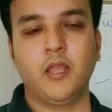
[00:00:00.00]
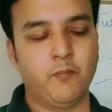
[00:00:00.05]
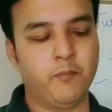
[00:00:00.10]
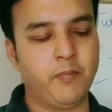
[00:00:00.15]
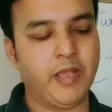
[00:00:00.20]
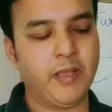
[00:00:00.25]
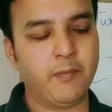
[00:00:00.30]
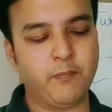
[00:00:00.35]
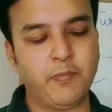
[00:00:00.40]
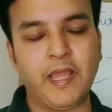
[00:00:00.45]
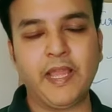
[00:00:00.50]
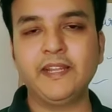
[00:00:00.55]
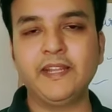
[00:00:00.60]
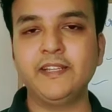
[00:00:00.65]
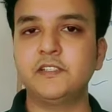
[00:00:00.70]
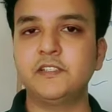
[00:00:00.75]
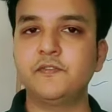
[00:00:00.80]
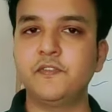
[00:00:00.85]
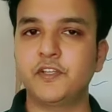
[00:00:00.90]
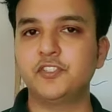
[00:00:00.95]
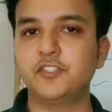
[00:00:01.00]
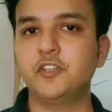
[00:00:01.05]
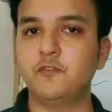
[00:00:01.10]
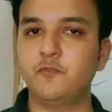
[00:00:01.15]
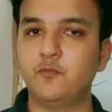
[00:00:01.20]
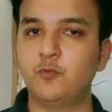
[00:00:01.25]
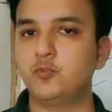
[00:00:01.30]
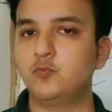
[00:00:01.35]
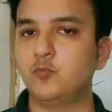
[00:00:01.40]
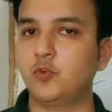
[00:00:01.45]
By applying this frictional
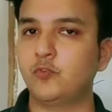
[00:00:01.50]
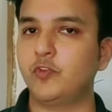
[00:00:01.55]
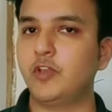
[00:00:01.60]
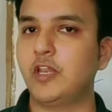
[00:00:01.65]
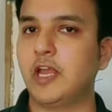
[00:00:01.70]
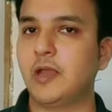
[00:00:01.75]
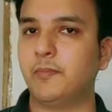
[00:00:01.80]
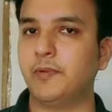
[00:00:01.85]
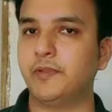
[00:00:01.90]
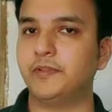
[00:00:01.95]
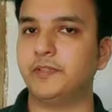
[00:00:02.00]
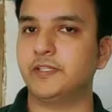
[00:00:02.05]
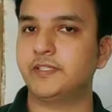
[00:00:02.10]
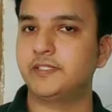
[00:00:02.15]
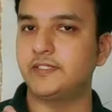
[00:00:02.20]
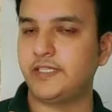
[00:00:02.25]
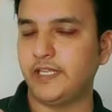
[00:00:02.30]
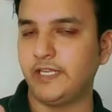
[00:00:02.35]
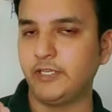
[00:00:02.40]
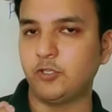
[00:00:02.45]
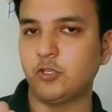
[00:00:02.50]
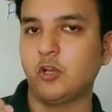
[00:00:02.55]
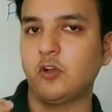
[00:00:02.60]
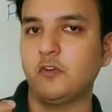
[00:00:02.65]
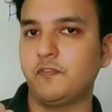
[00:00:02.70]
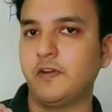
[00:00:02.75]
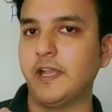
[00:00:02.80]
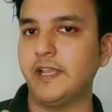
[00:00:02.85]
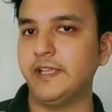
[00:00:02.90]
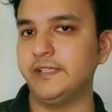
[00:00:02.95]
force, what will happen? The state
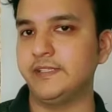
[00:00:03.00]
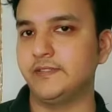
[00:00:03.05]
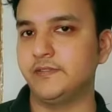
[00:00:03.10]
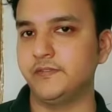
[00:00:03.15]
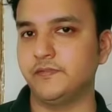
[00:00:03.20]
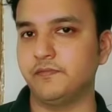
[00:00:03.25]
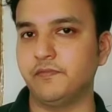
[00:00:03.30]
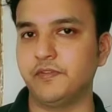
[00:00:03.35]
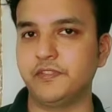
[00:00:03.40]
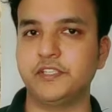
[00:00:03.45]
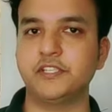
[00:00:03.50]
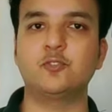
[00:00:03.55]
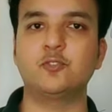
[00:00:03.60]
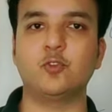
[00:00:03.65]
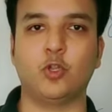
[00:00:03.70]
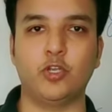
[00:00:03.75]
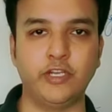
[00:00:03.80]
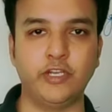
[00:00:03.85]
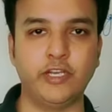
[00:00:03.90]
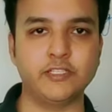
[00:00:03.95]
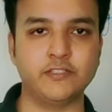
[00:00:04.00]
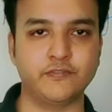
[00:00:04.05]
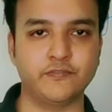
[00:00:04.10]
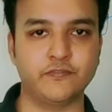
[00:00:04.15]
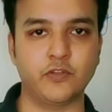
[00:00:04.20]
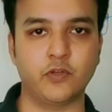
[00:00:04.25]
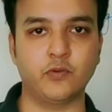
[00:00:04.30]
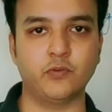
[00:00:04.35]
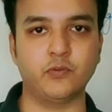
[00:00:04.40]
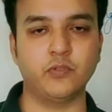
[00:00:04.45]
of ice, which is solid as of
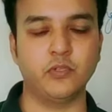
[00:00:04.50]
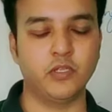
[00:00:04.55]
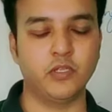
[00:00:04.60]
now,